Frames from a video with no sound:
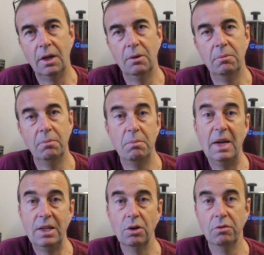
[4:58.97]
um,
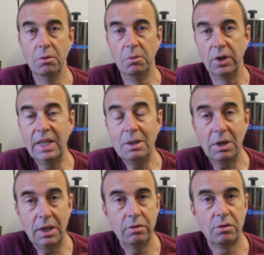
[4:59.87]
many of them on
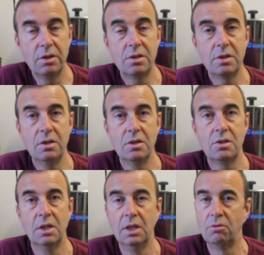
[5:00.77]
eBay for
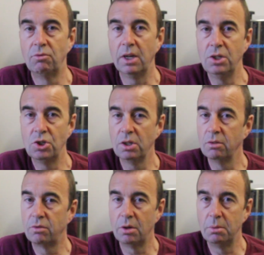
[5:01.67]
instance,
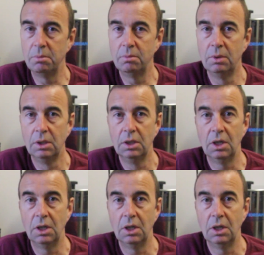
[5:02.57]
ranging from